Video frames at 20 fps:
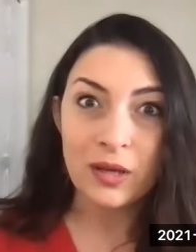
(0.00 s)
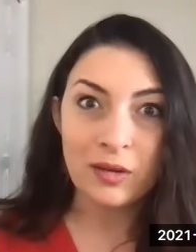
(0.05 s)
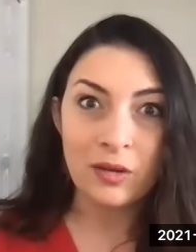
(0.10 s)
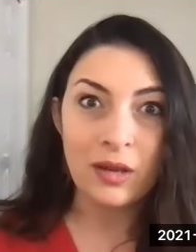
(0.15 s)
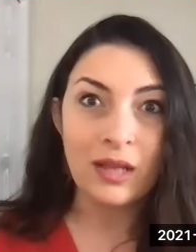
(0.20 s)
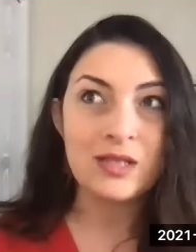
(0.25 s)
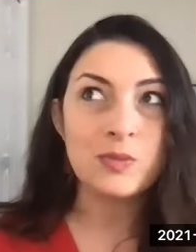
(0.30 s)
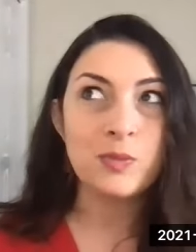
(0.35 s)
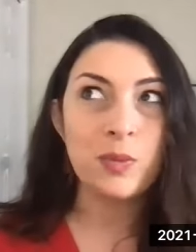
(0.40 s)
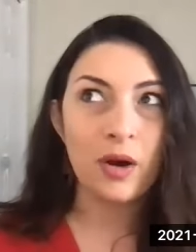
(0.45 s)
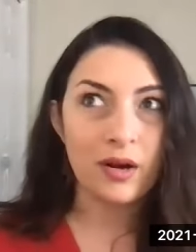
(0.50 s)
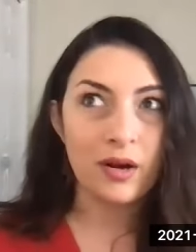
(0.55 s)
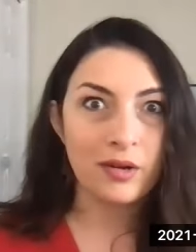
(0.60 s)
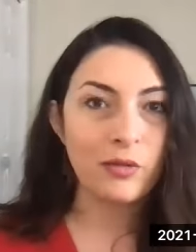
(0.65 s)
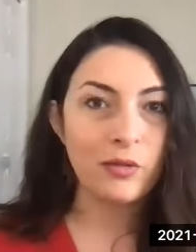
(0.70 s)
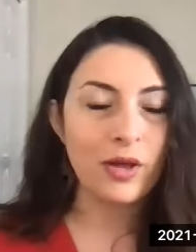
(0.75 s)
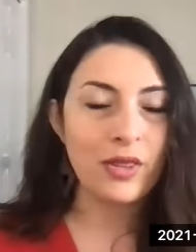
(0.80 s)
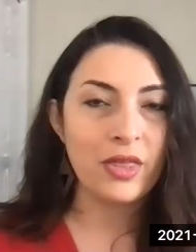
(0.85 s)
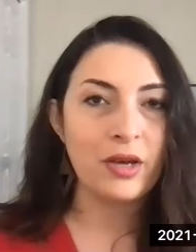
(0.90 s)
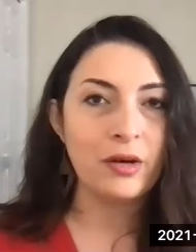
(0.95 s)
And that's part
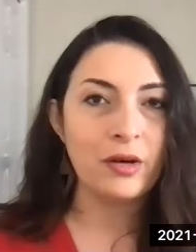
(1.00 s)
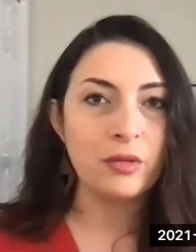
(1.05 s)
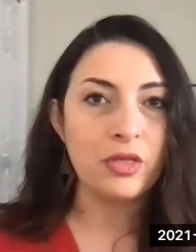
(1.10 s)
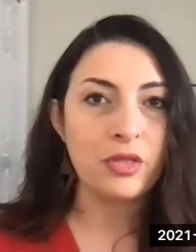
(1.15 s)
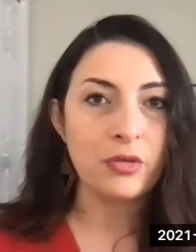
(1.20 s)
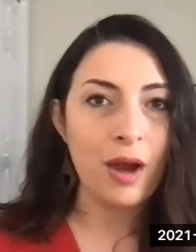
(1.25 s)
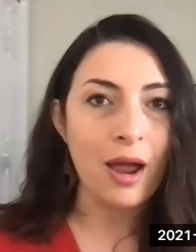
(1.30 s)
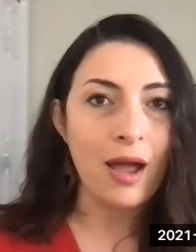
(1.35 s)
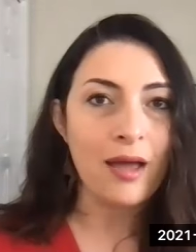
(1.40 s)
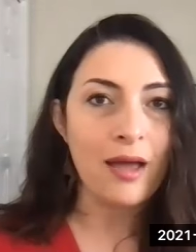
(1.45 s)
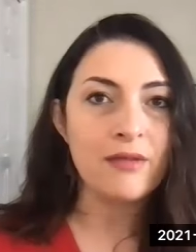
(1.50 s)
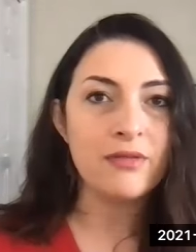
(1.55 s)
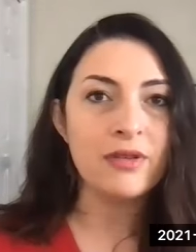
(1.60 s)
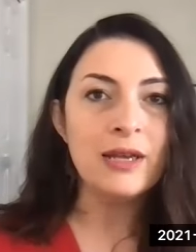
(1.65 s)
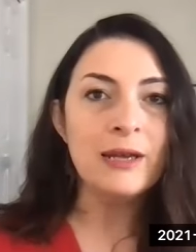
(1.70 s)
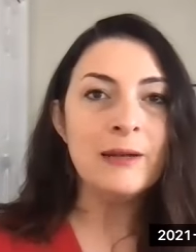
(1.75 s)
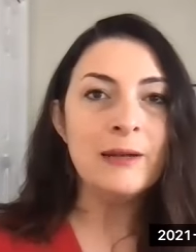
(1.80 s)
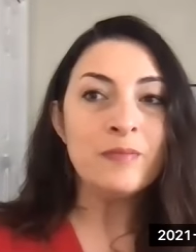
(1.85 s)
of why they don't thrive.